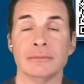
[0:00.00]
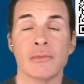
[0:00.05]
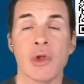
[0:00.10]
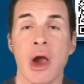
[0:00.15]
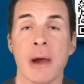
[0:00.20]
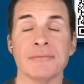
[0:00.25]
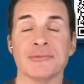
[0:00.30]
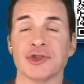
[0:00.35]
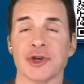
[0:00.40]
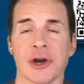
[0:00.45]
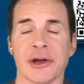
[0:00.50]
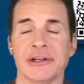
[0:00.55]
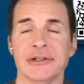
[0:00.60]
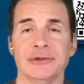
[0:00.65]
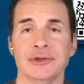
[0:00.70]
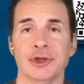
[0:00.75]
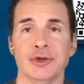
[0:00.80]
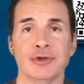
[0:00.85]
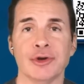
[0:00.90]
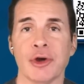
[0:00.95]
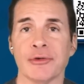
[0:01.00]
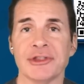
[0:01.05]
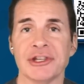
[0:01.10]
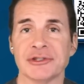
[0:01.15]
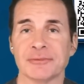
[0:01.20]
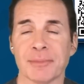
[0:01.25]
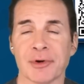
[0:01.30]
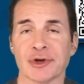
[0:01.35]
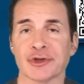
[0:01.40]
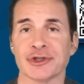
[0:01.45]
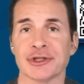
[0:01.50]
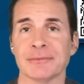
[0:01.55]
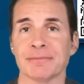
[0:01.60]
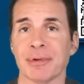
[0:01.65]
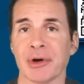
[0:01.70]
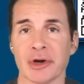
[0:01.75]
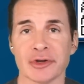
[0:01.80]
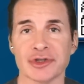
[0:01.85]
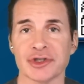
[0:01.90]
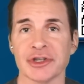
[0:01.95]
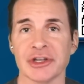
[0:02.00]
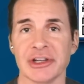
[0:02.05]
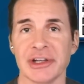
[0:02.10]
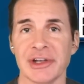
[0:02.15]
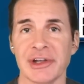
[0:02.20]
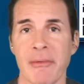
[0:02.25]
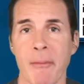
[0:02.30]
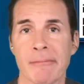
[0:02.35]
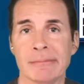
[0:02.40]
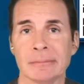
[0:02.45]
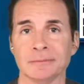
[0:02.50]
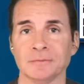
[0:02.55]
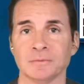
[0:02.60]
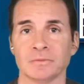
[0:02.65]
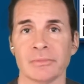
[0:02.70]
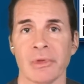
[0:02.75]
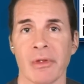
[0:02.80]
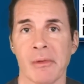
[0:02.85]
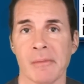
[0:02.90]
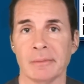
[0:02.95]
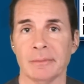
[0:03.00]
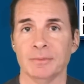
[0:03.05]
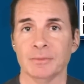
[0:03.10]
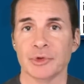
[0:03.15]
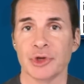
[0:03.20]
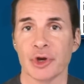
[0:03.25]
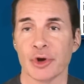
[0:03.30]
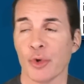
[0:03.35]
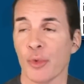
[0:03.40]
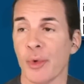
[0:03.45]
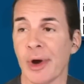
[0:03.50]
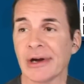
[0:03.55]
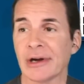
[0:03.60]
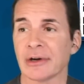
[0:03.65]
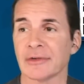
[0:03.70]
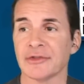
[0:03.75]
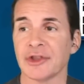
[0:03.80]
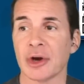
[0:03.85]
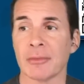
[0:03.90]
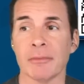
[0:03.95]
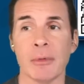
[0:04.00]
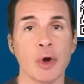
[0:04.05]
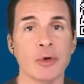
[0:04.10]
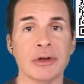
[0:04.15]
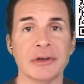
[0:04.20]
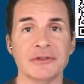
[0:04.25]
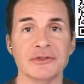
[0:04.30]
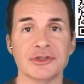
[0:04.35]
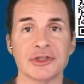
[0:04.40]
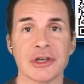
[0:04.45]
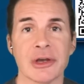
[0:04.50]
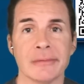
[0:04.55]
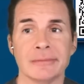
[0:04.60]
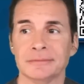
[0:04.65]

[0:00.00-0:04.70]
I'm sorry. You know this person personally? You're aware of their motives?